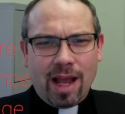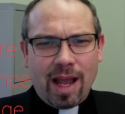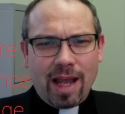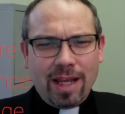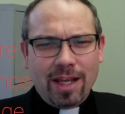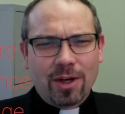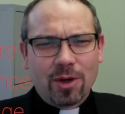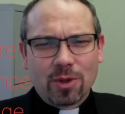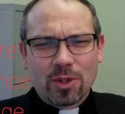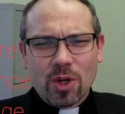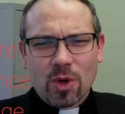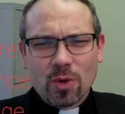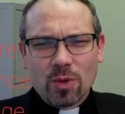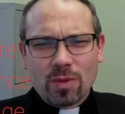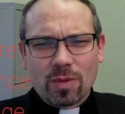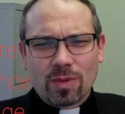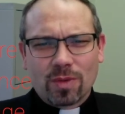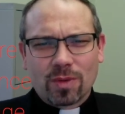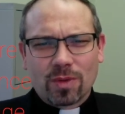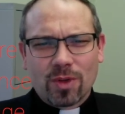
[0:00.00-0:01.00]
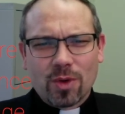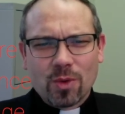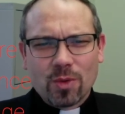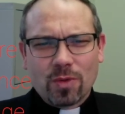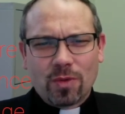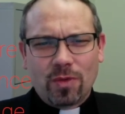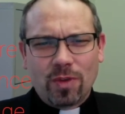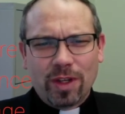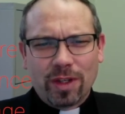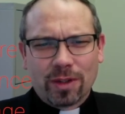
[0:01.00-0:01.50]
Don't
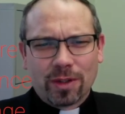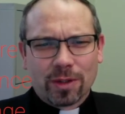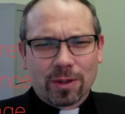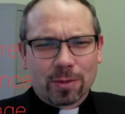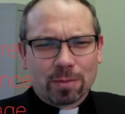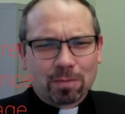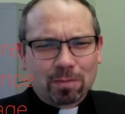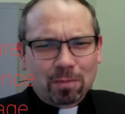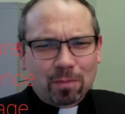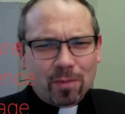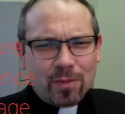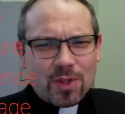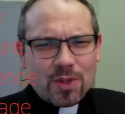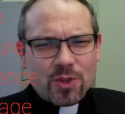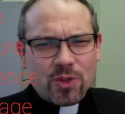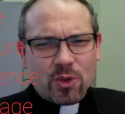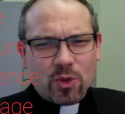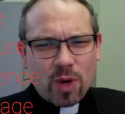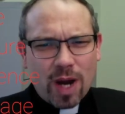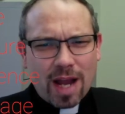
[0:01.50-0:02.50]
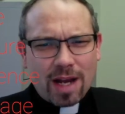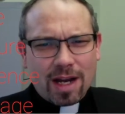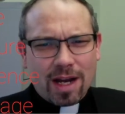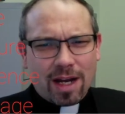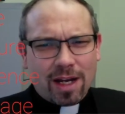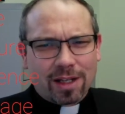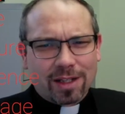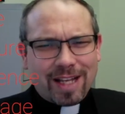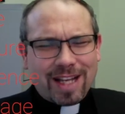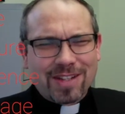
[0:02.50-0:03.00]
feel
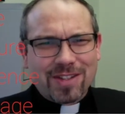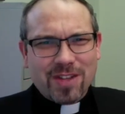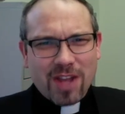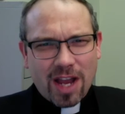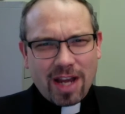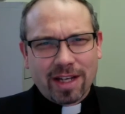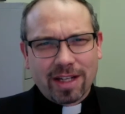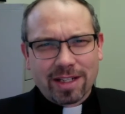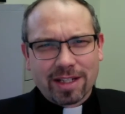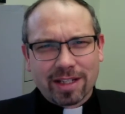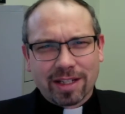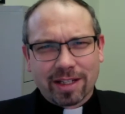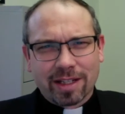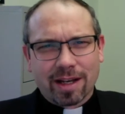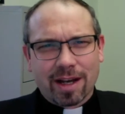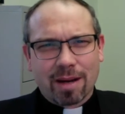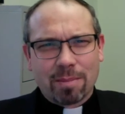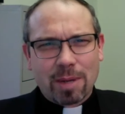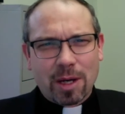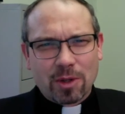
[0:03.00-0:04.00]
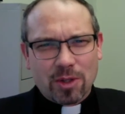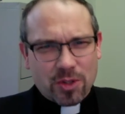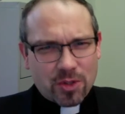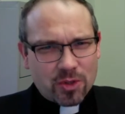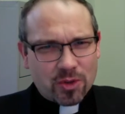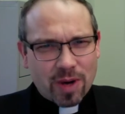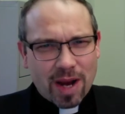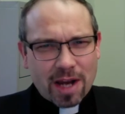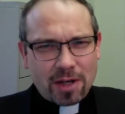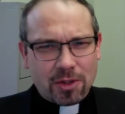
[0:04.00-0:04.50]
anxiety about
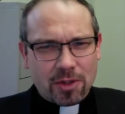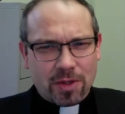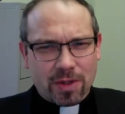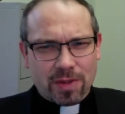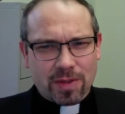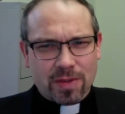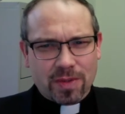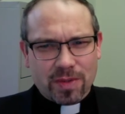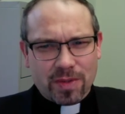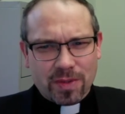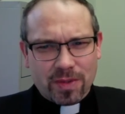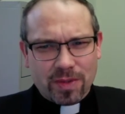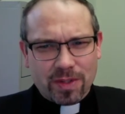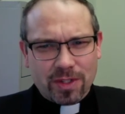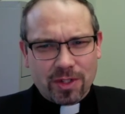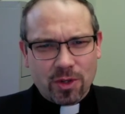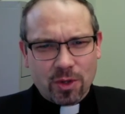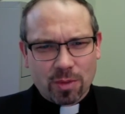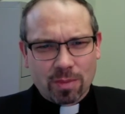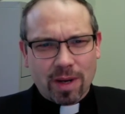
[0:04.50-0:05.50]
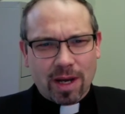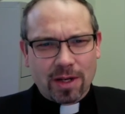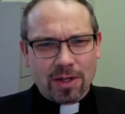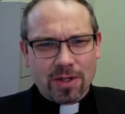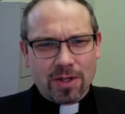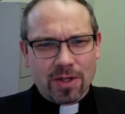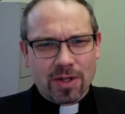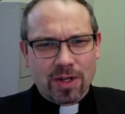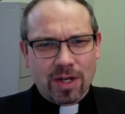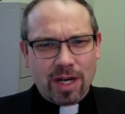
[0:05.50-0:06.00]
distractions too
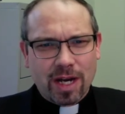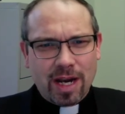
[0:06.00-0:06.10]
much.